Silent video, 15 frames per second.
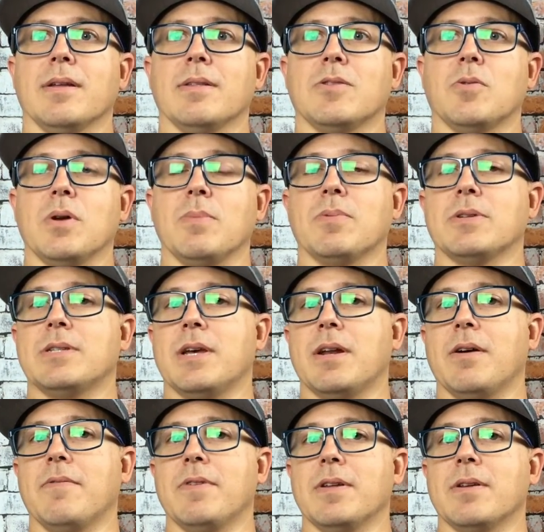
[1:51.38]
20%
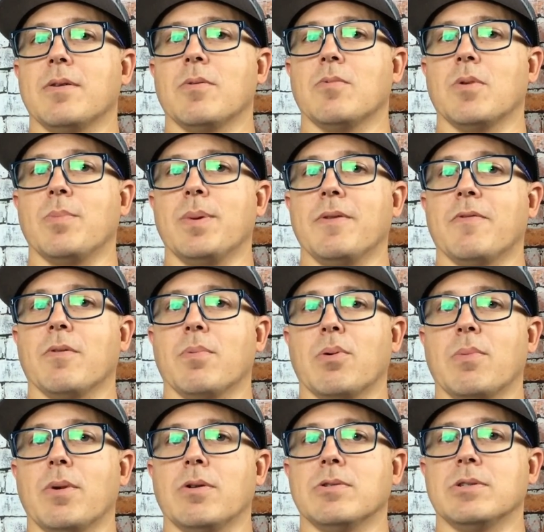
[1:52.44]
of it will be for
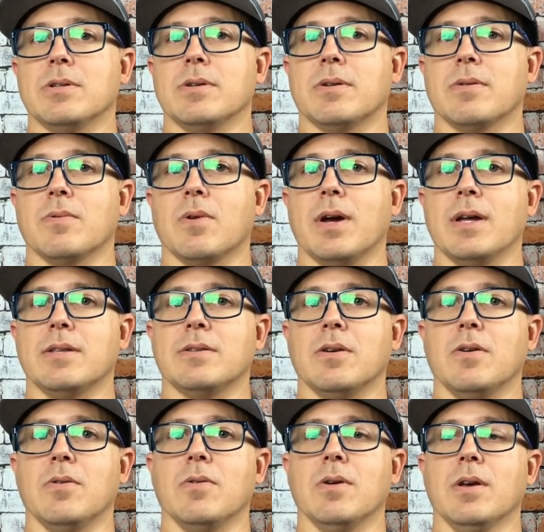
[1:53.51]
promotion, right?
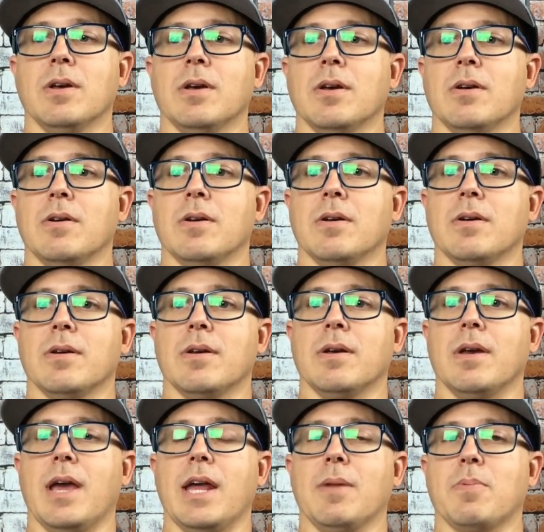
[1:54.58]
So
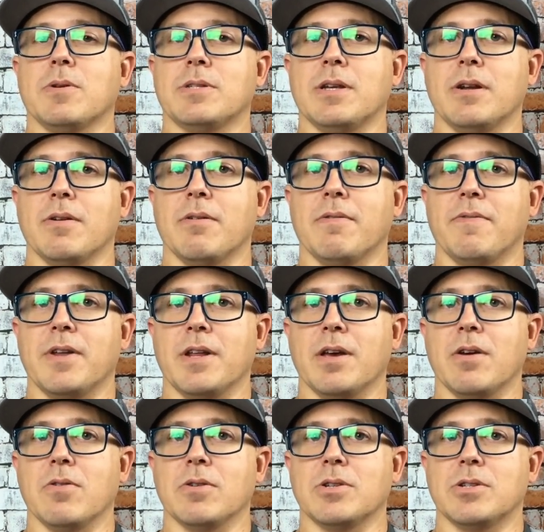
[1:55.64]
80% of your
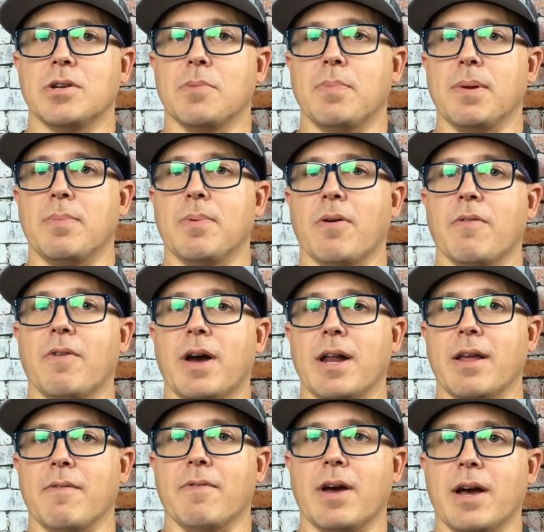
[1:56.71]
videos should be
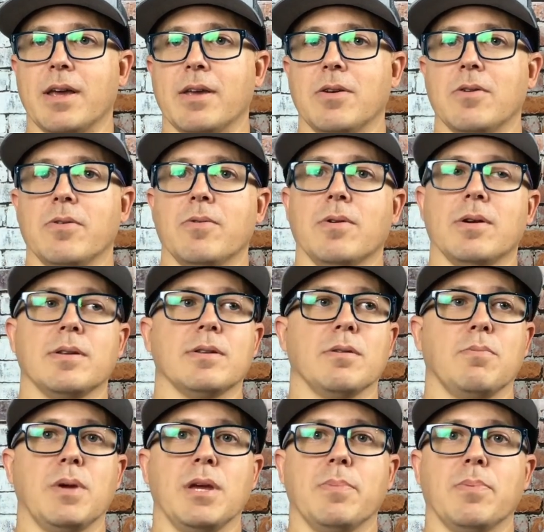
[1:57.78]
providing value to
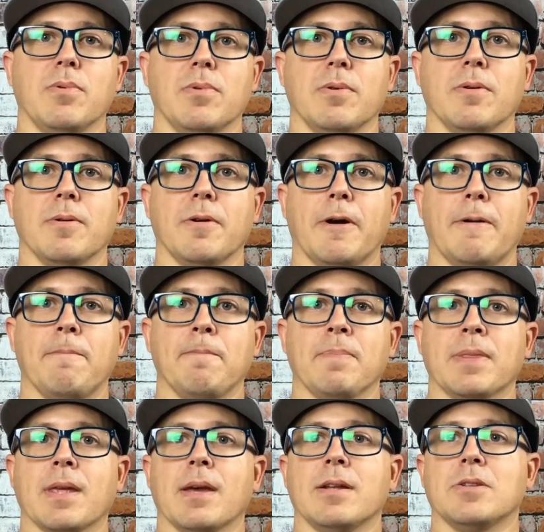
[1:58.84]
people.
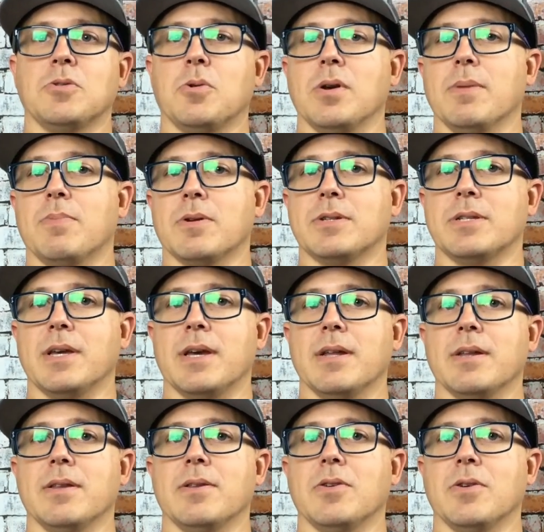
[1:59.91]
20%
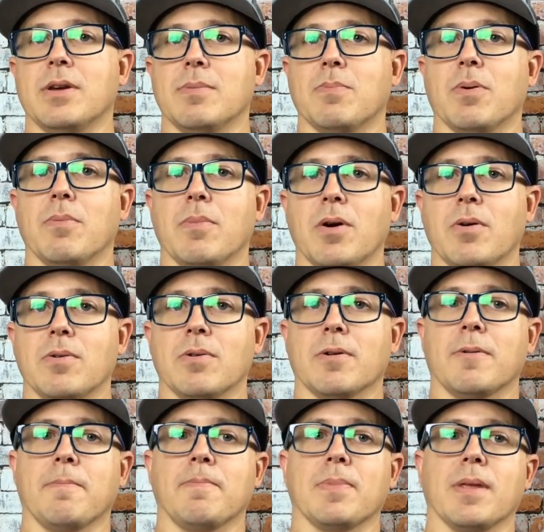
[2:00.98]
you can promote.
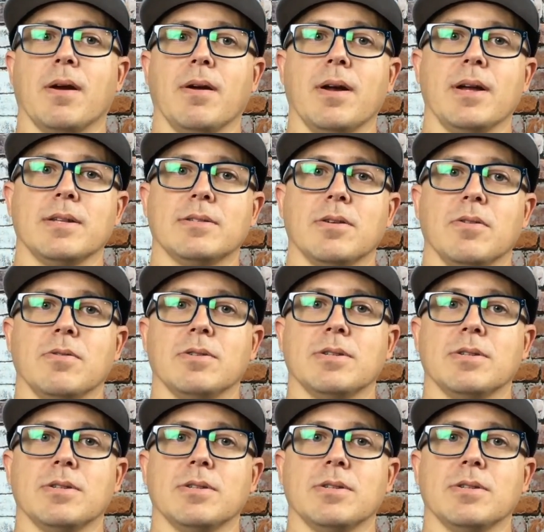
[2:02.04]
All right, so